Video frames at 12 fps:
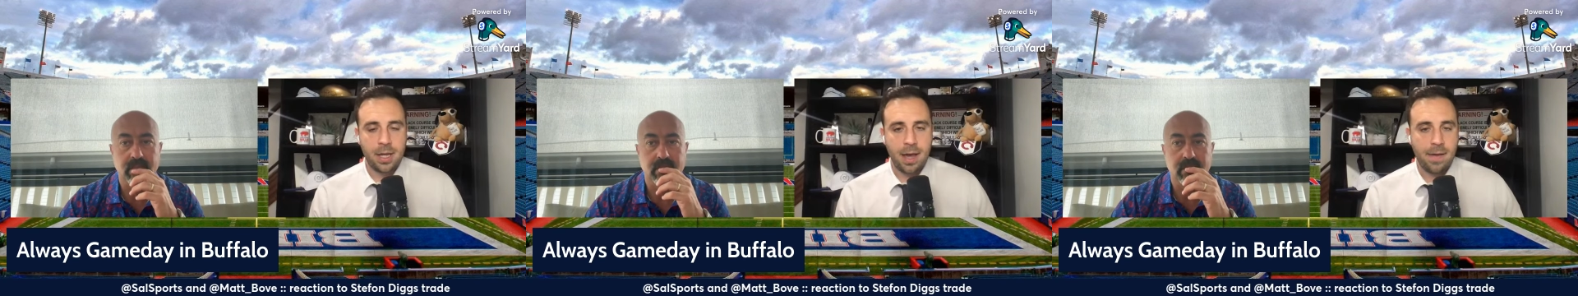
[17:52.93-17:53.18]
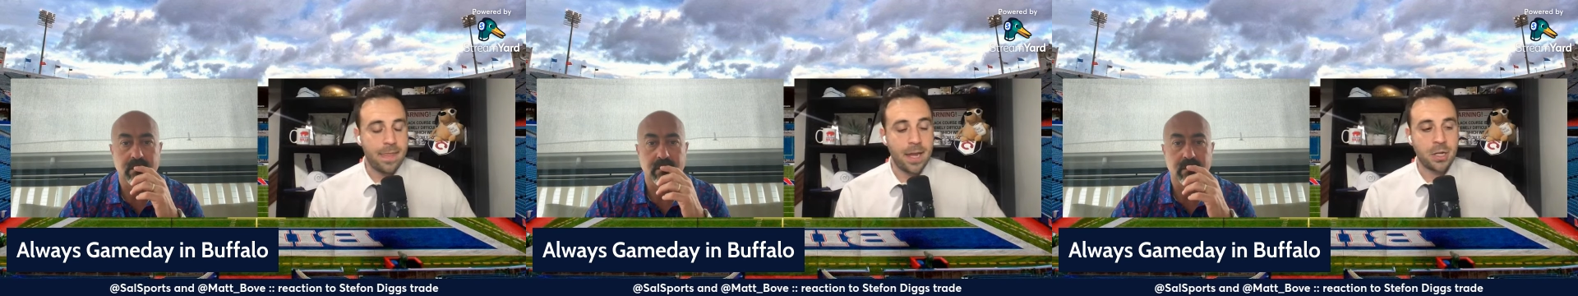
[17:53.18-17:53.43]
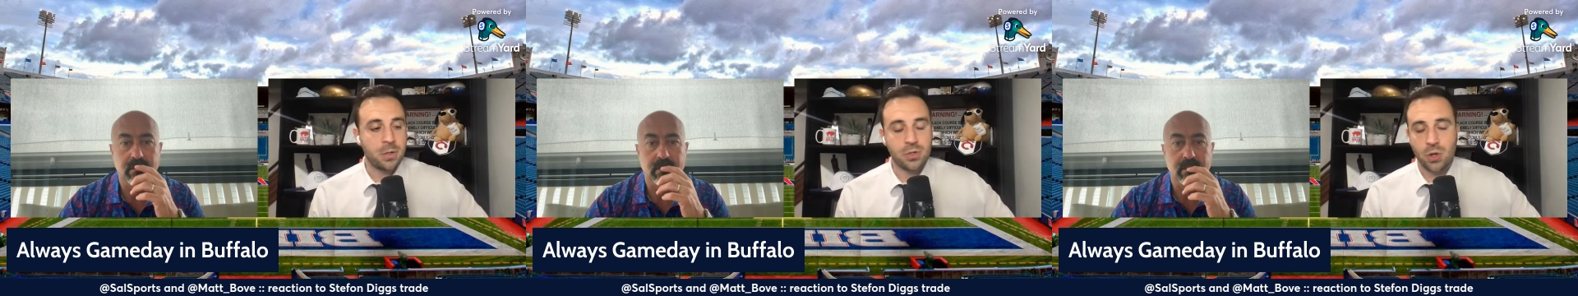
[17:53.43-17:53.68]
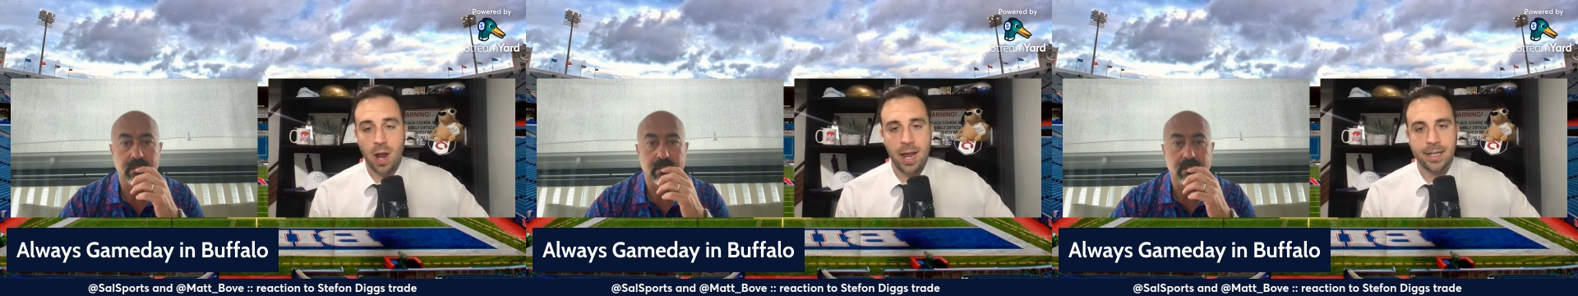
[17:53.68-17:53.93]
Speaker 1: and then you
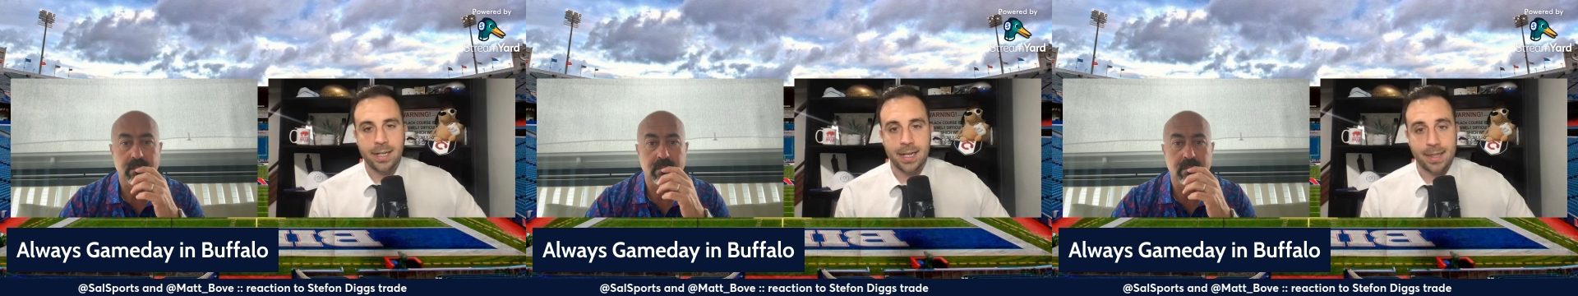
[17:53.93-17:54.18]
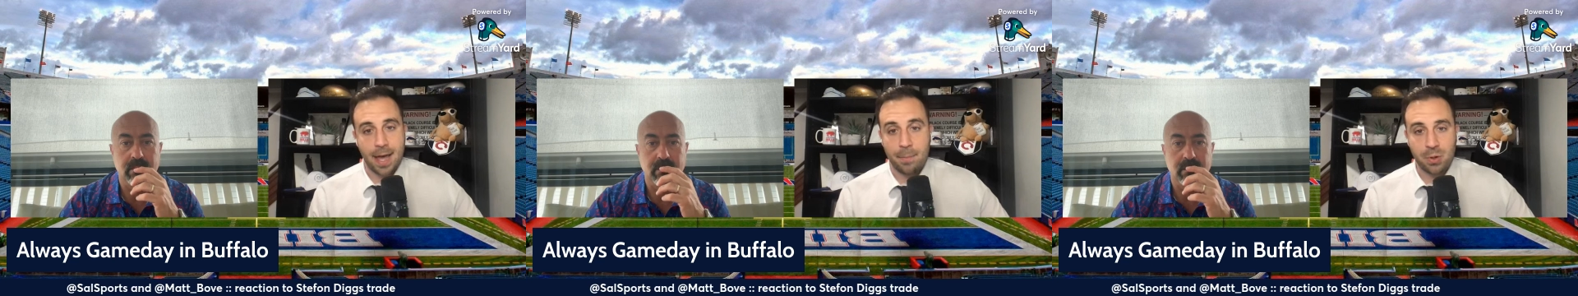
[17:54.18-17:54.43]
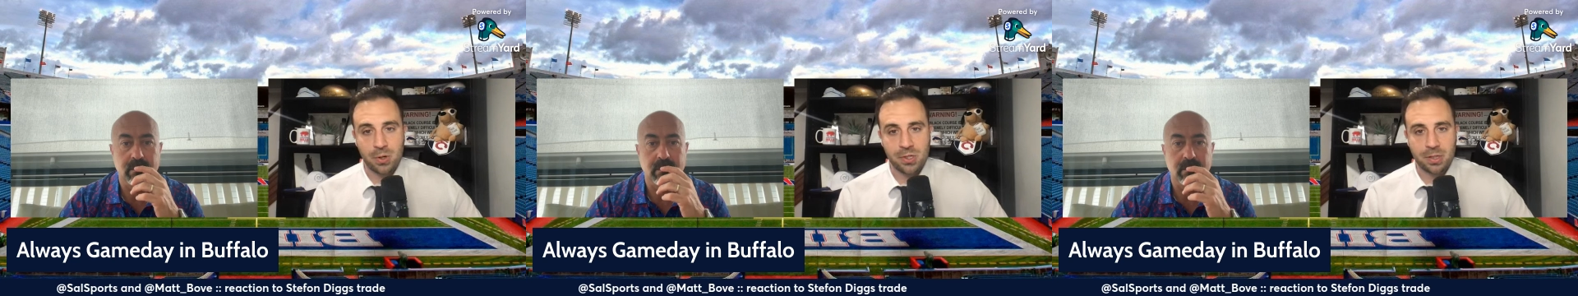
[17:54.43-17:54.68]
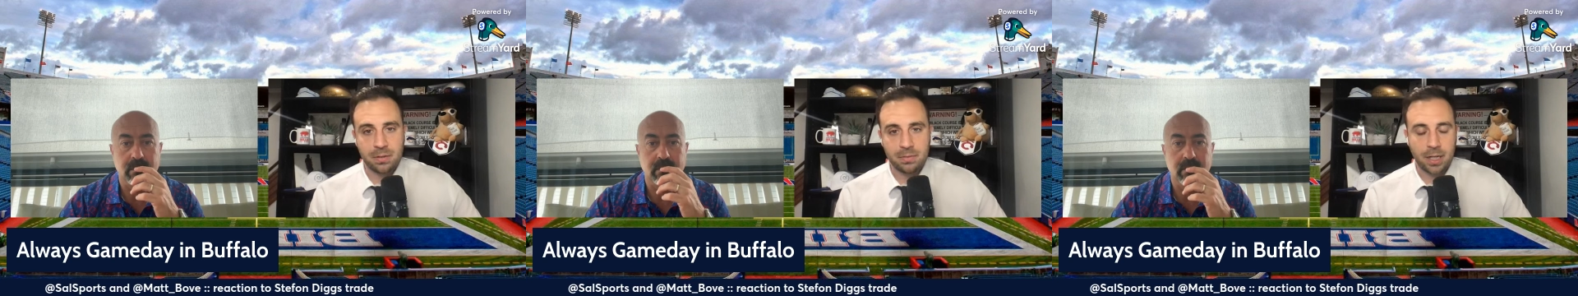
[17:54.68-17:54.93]
try and get that
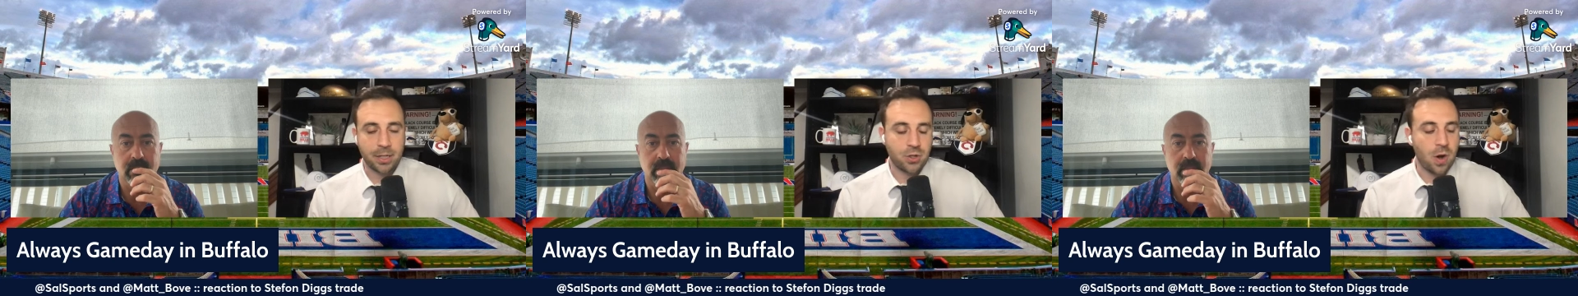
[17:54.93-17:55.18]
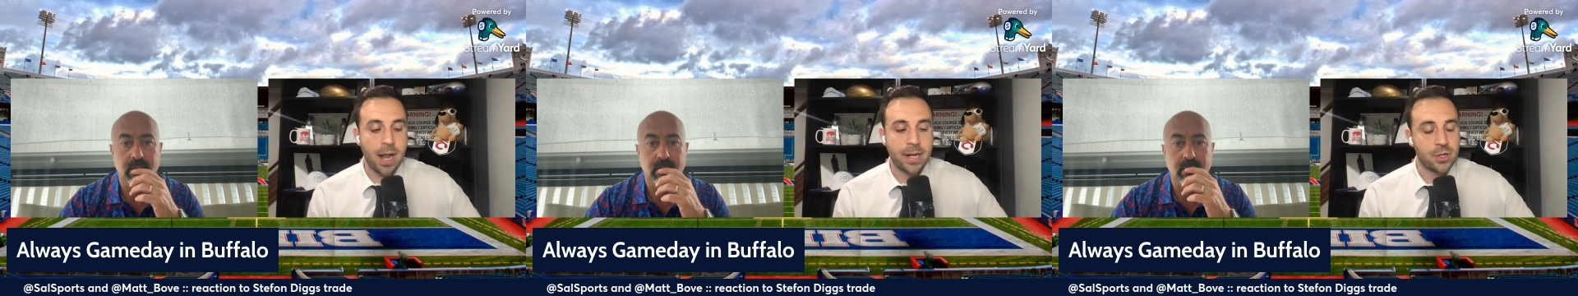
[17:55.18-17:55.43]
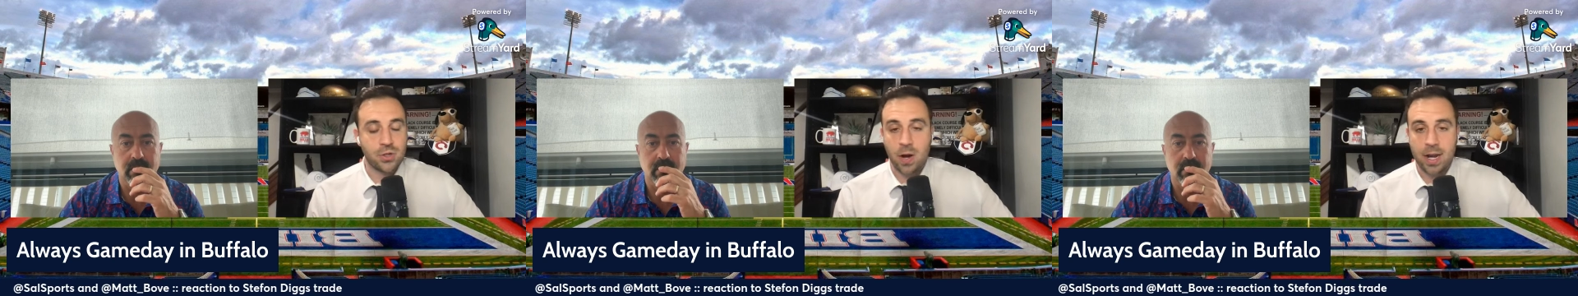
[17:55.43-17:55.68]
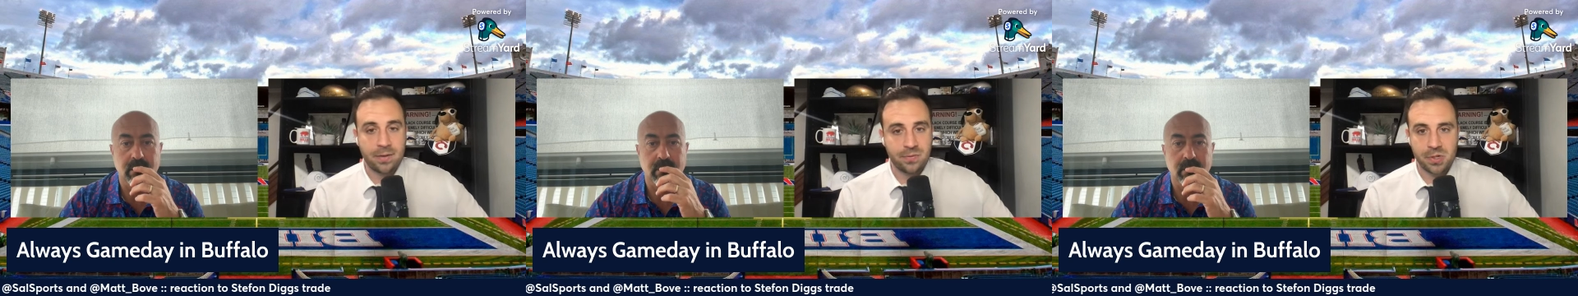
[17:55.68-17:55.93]
person, like trying to
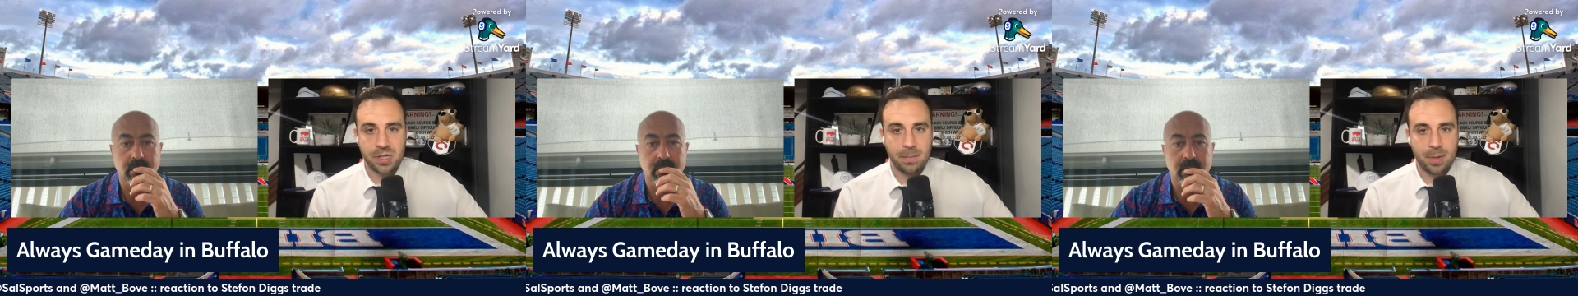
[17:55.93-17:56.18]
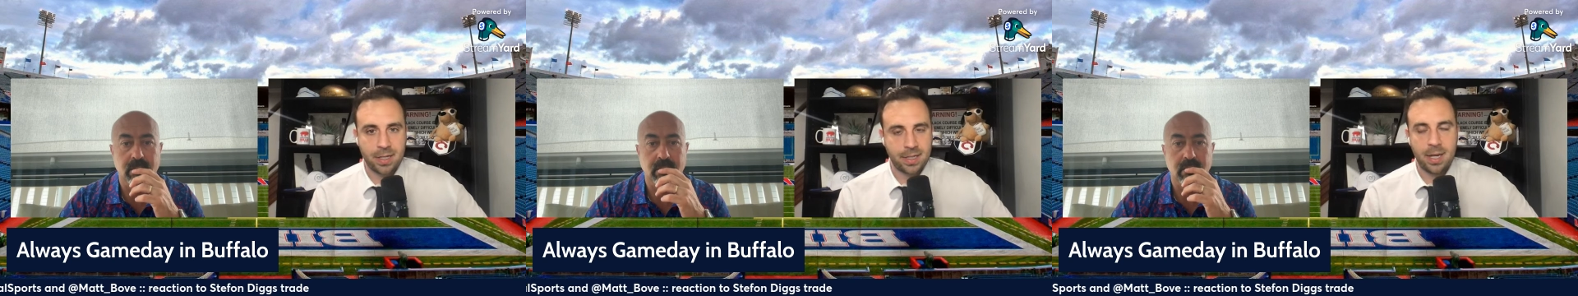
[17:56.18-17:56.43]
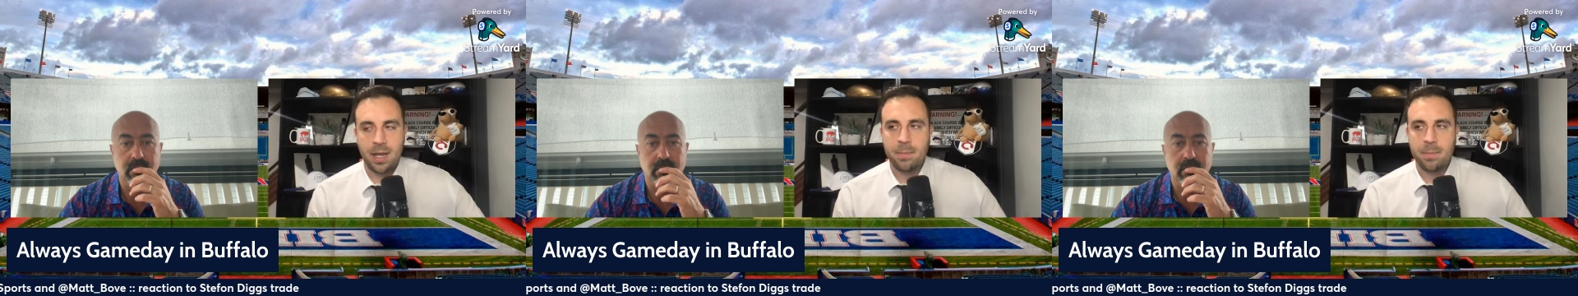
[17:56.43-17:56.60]
trade for somebody.